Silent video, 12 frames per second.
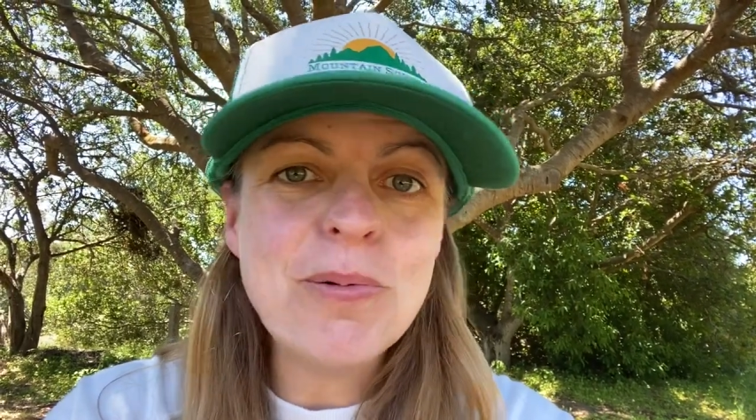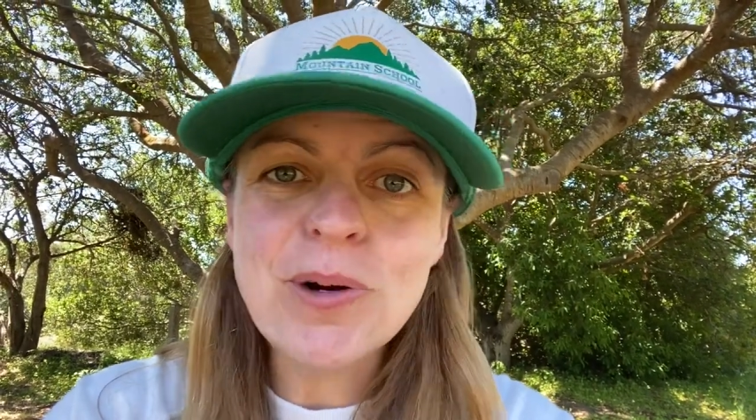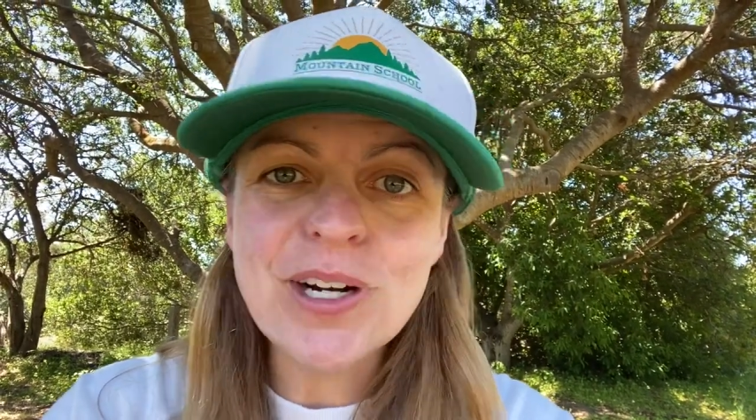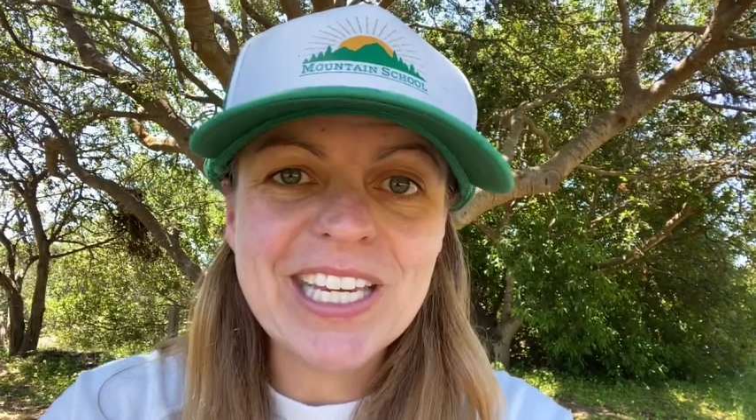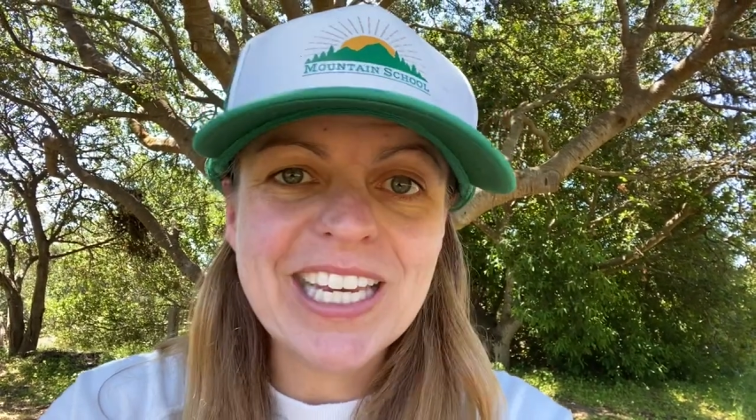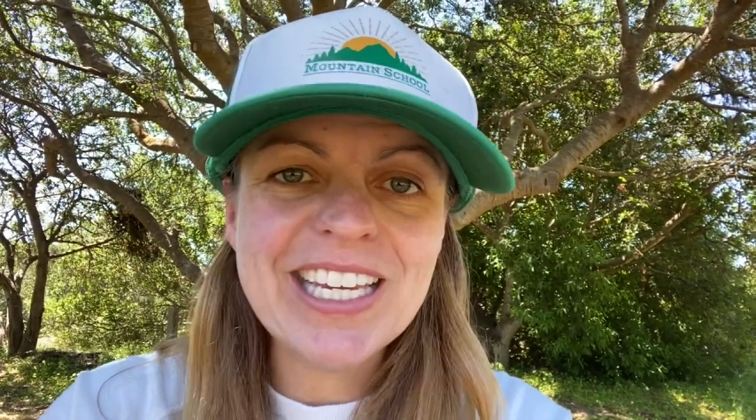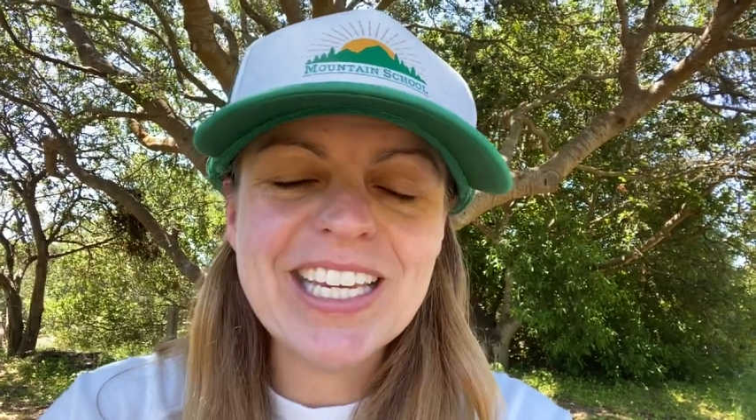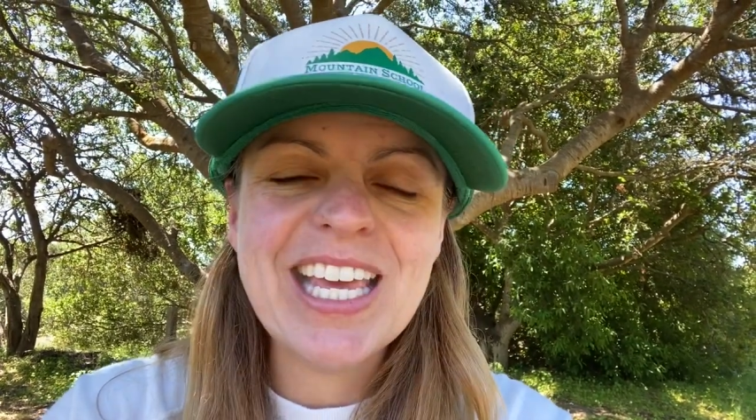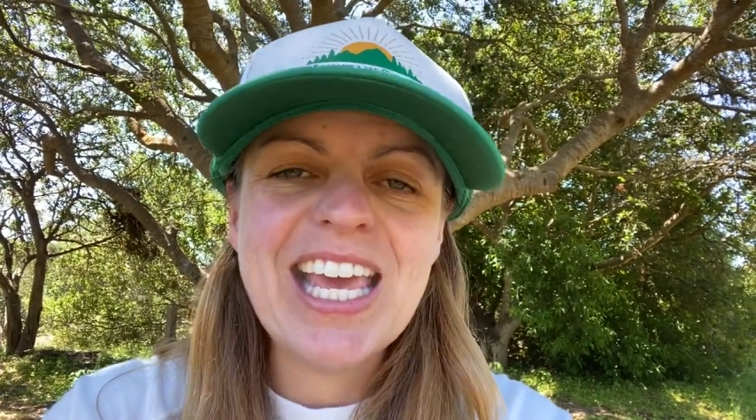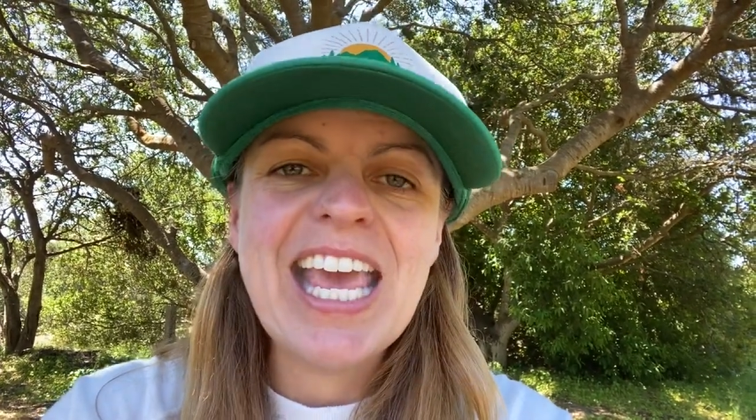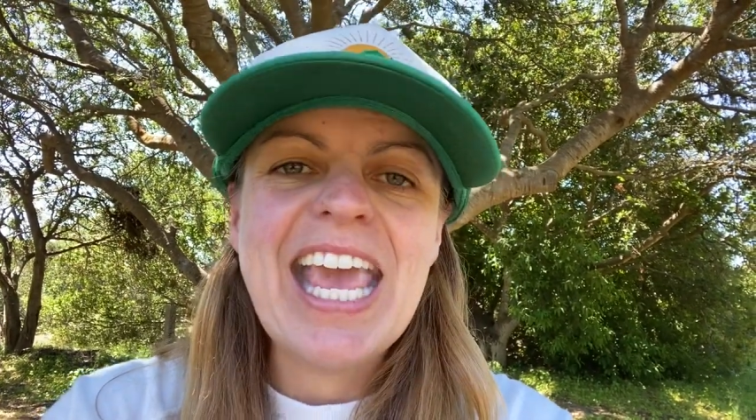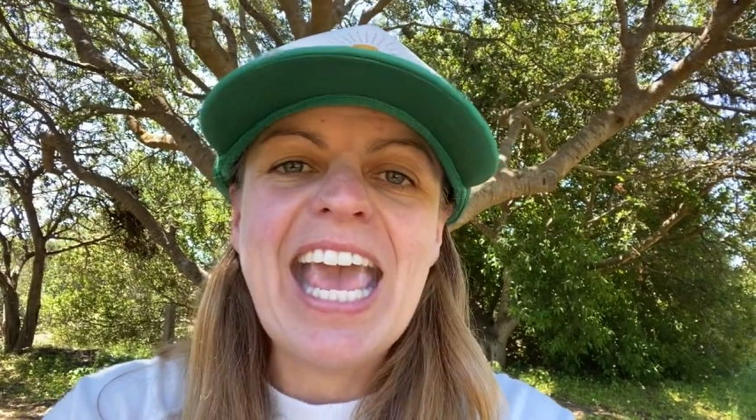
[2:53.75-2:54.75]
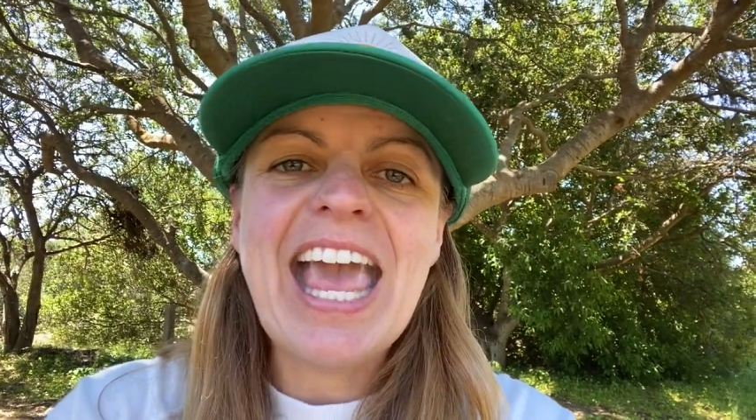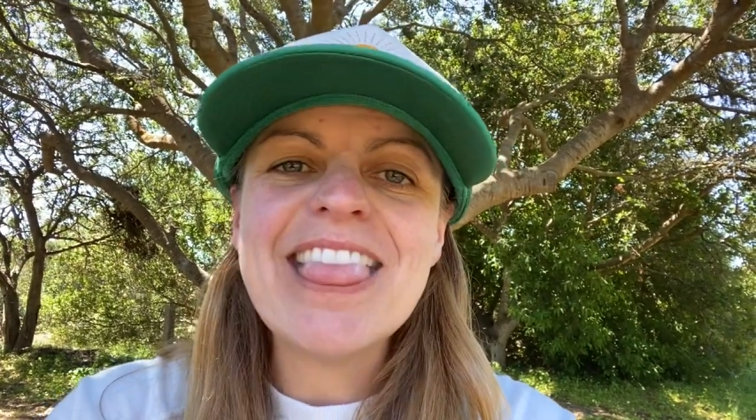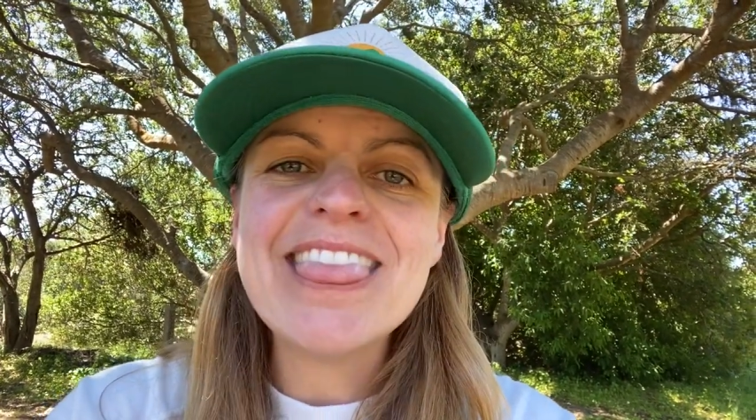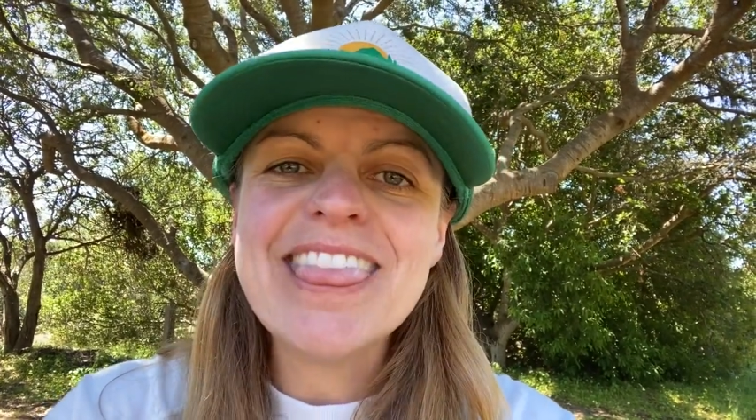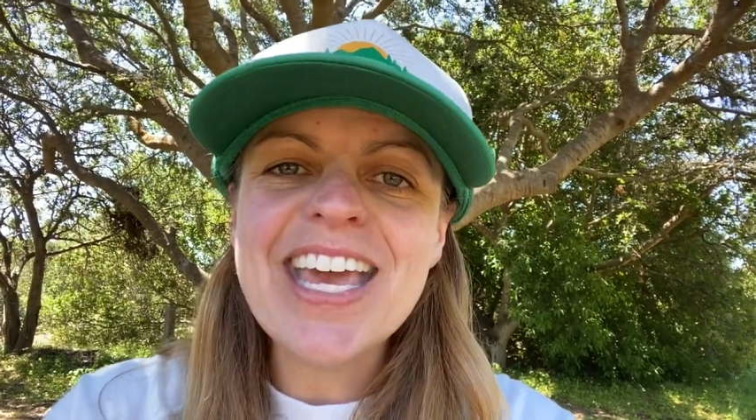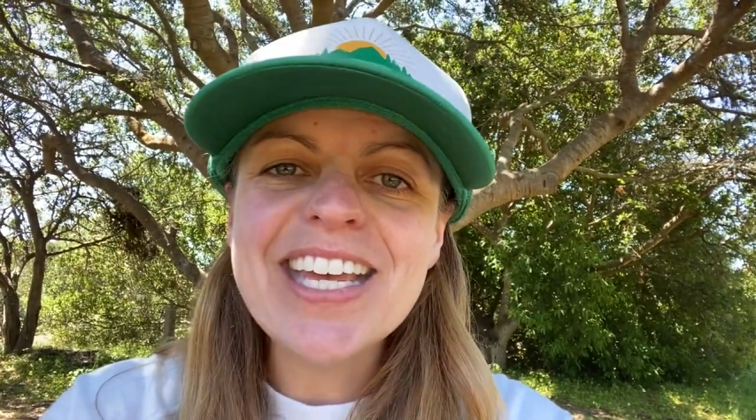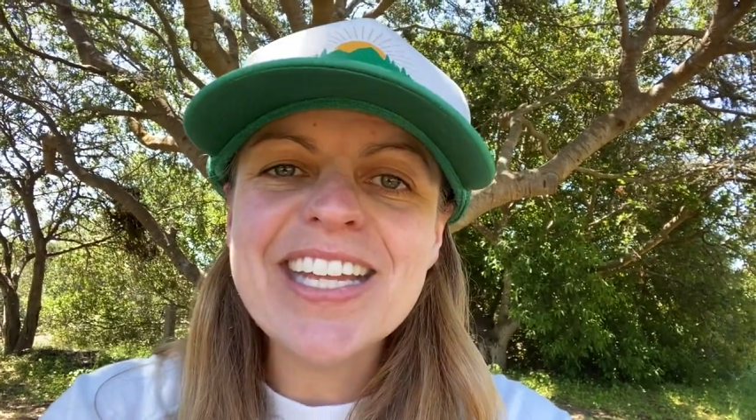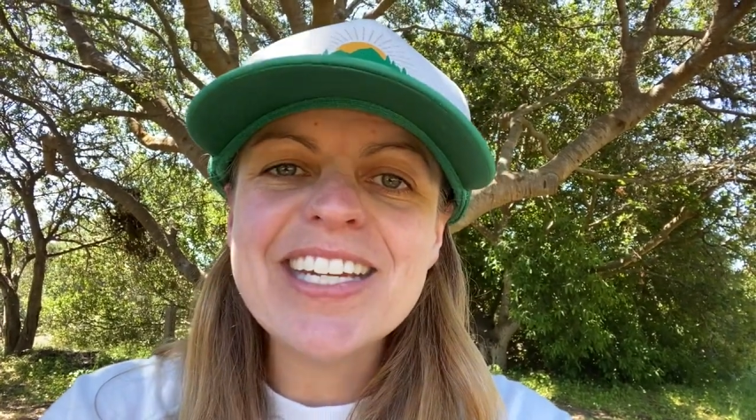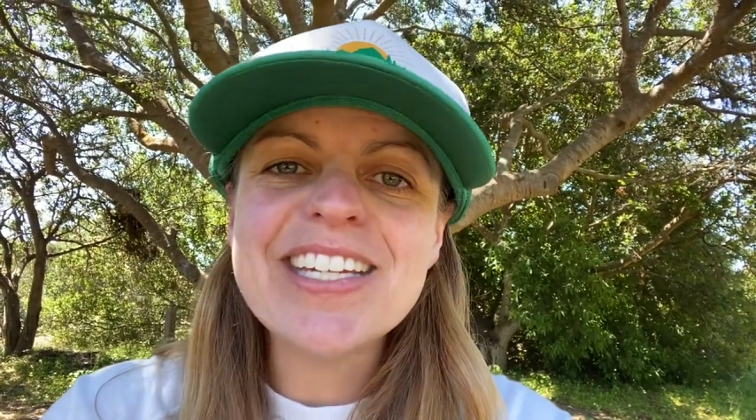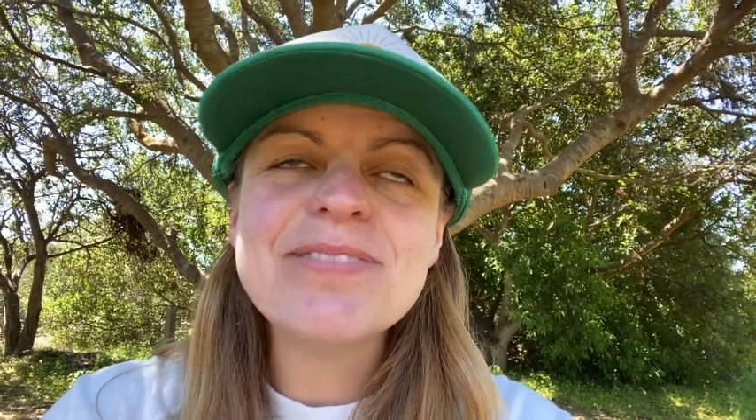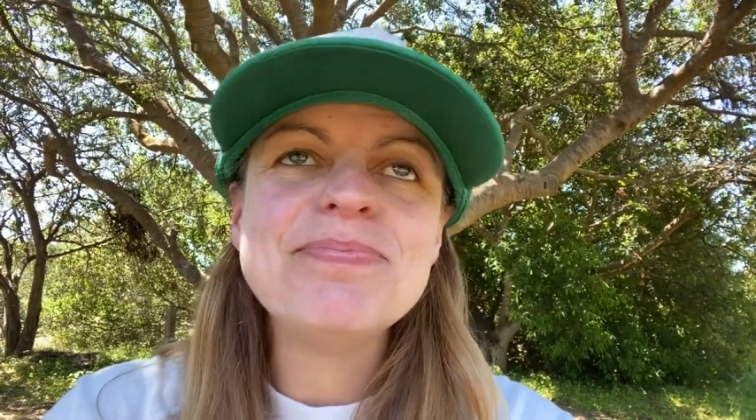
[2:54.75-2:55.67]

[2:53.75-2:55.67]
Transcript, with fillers: working, and then